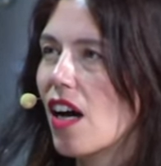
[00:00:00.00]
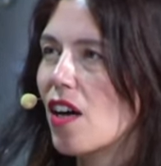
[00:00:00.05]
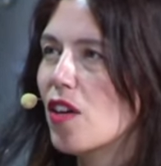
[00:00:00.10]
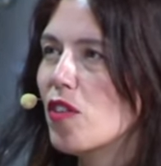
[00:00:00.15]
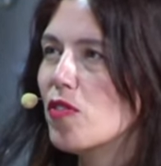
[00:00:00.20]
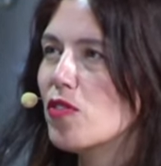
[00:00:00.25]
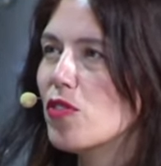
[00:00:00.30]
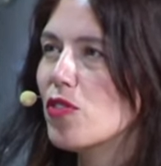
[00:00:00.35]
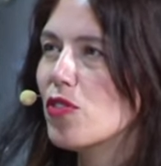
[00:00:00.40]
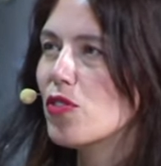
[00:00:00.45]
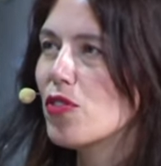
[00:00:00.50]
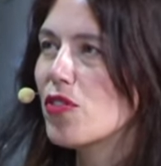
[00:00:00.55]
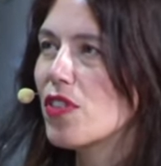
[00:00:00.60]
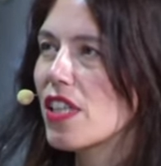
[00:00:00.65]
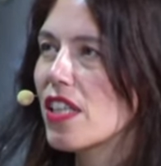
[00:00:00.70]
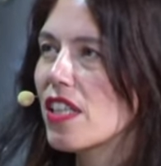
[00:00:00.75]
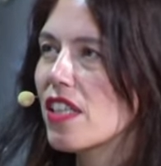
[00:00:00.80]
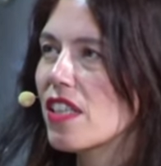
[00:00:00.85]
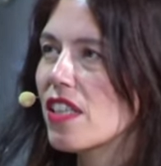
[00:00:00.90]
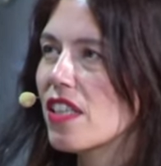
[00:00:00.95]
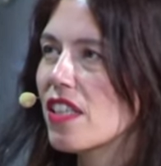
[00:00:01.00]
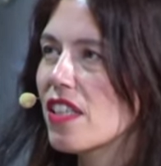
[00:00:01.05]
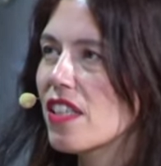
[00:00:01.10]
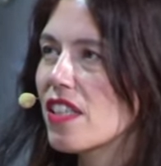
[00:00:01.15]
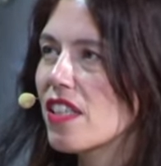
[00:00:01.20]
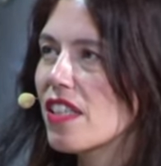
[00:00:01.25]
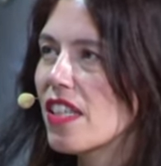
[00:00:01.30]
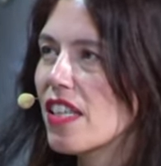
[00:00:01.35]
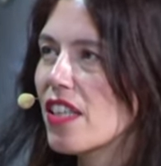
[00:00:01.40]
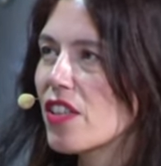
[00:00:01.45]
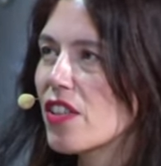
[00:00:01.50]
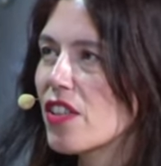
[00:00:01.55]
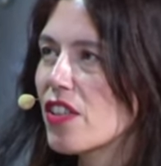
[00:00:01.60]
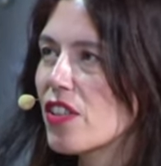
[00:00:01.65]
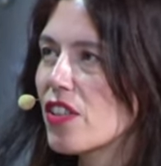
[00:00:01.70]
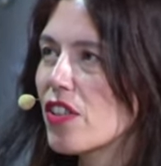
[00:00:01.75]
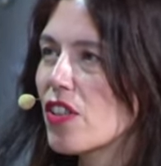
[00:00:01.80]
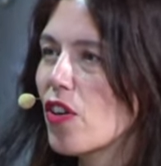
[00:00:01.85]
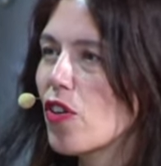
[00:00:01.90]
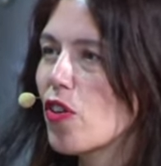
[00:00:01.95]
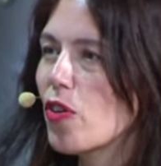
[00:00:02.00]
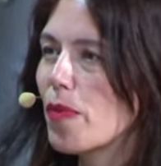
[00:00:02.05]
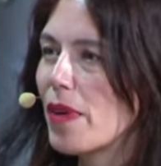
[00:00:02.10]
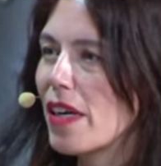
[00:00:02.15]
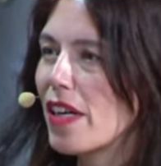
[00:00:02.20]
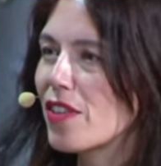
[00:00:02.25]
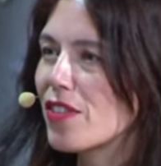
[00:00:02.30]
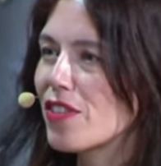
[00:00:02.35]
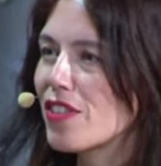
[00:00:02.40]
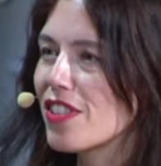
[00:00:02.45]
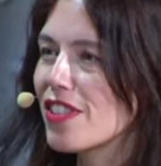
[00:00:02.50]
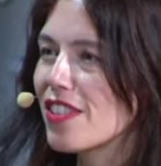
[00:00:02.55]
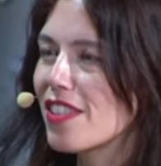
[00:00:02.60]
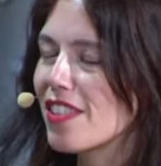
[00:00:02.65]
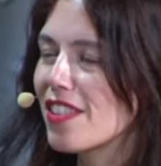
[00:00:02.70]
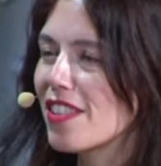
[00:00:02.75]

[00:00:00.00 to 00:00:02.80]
how do you think they could go about